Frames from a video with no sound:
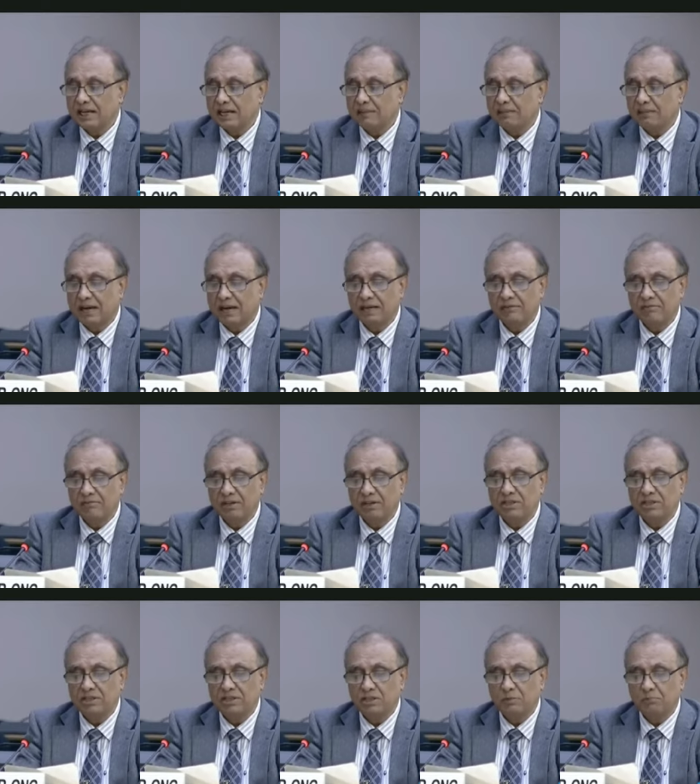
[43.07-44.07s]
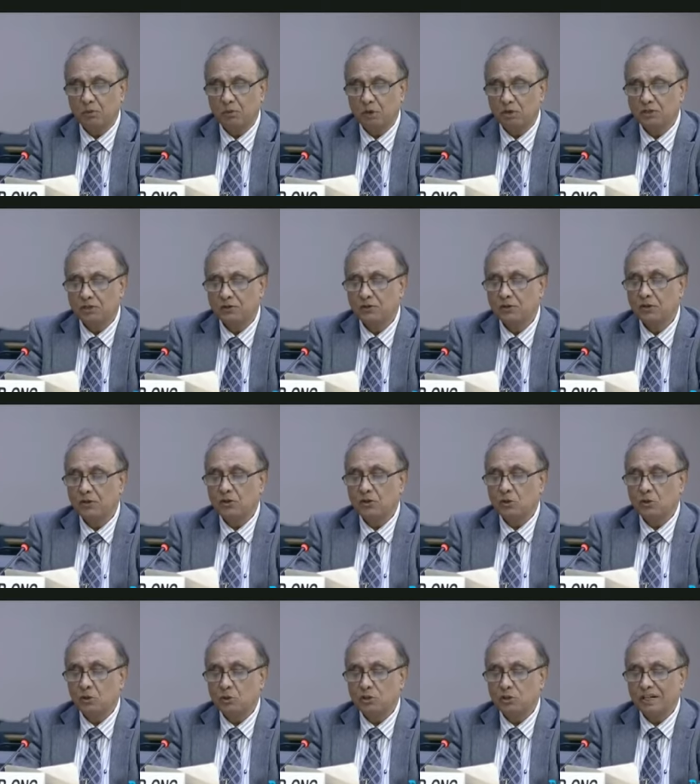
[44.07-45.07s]
MI, Rangers and police
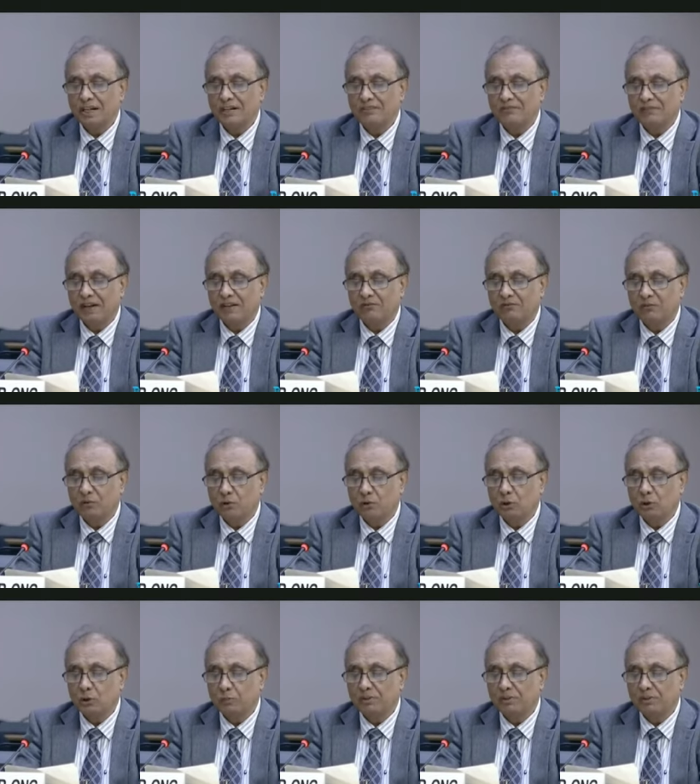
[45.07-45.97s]
used terrifying force,